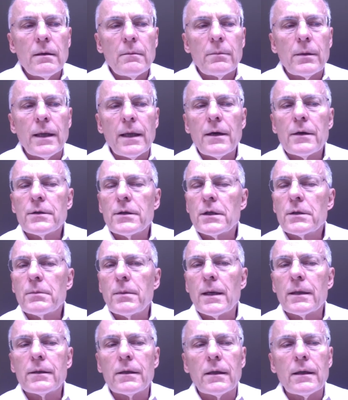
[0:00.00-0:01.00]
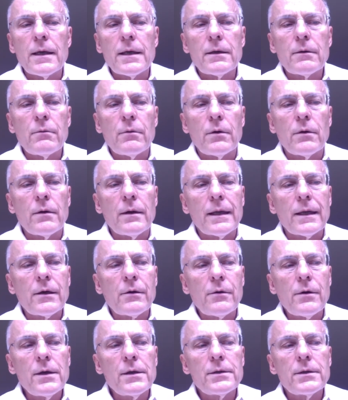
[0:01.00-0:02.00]
Planners expect the lake will
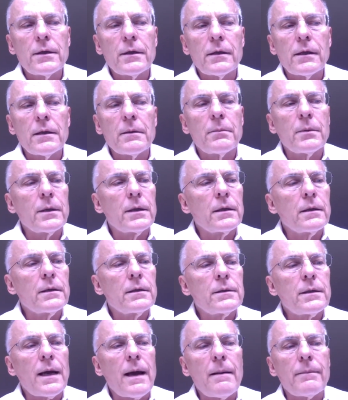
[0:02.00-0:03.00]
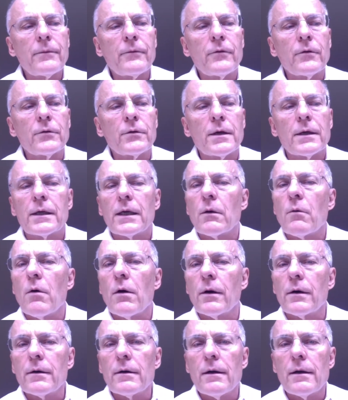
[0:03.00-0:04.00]
increasingly be tapped for drinking
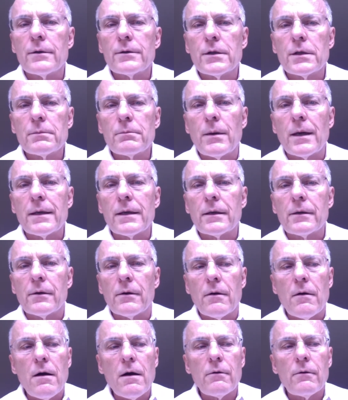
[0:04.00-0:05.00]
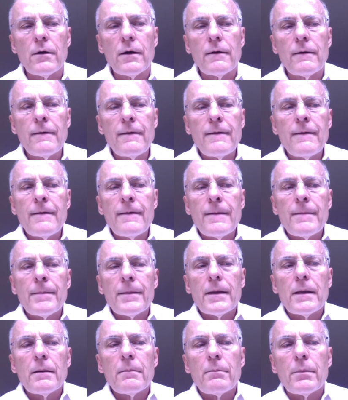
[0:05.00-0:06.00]
water, not just by Nicaragua,
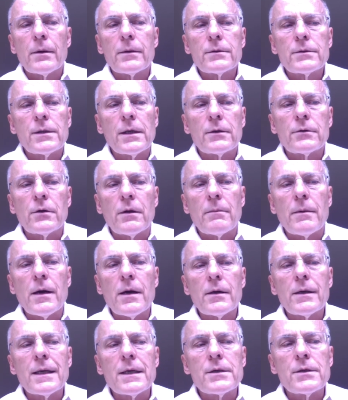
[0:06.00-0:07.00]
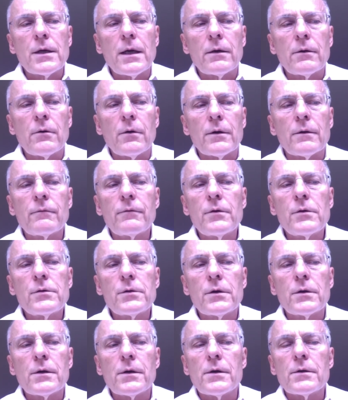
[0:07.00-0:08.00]
but Central America in general in
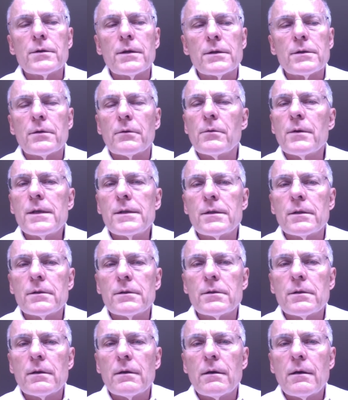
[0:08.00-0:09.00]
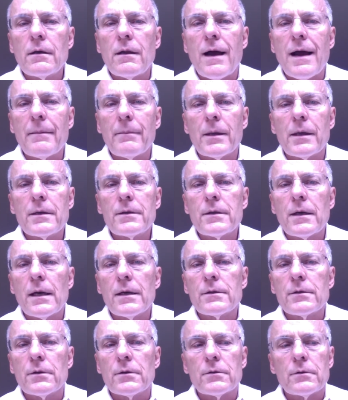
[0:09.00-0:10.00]
future years as the region's climate
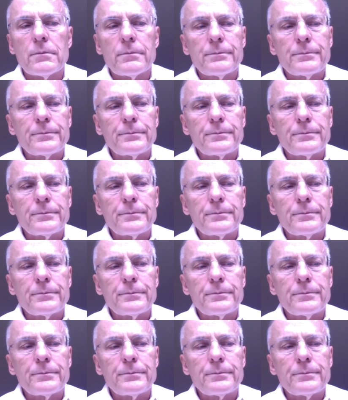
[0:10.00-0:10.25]
changes.